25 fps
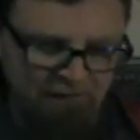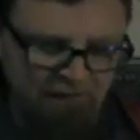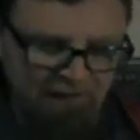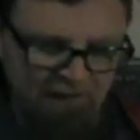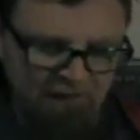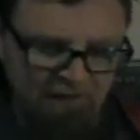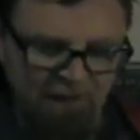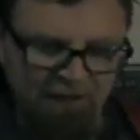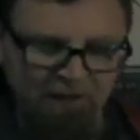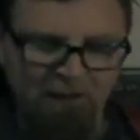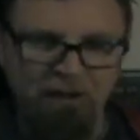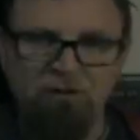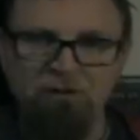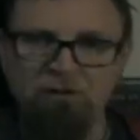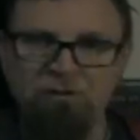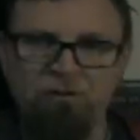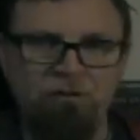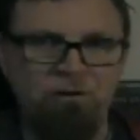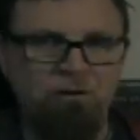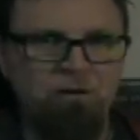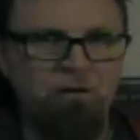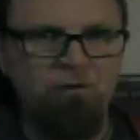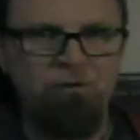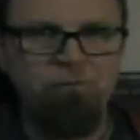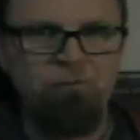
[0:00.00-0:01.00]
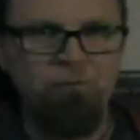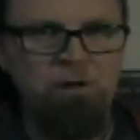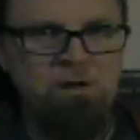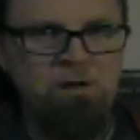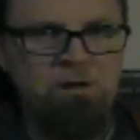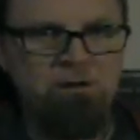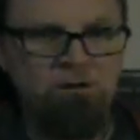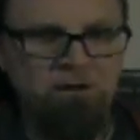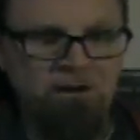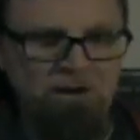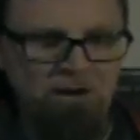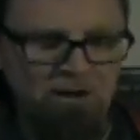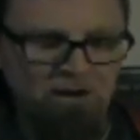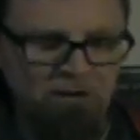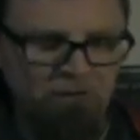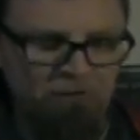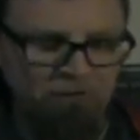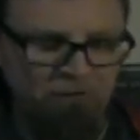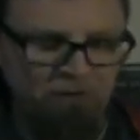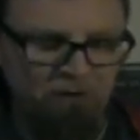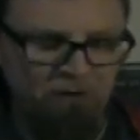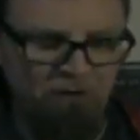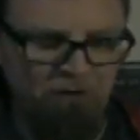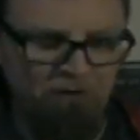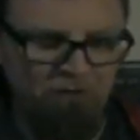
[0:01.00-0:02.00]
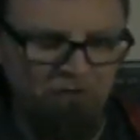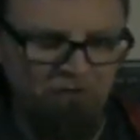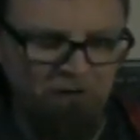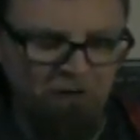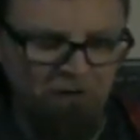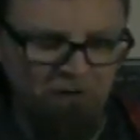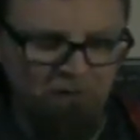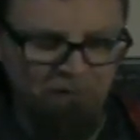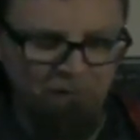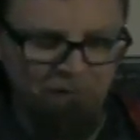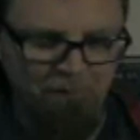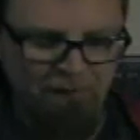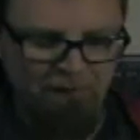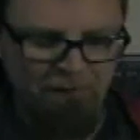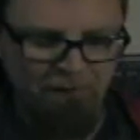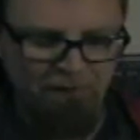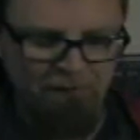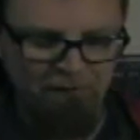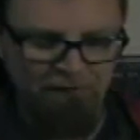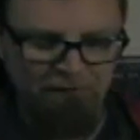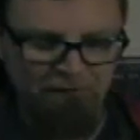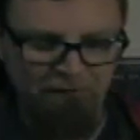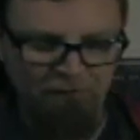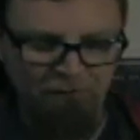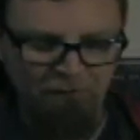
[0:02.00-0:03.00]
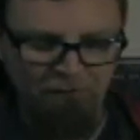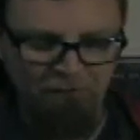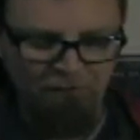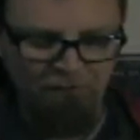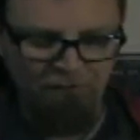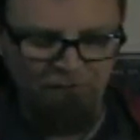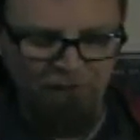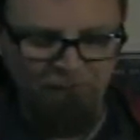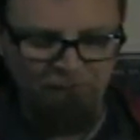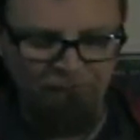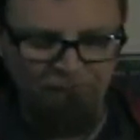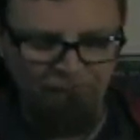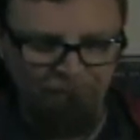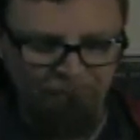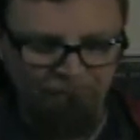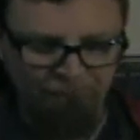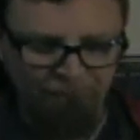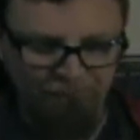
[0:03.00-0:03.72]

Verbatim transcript: And it's, it's freaking her out. She's talking about it to herself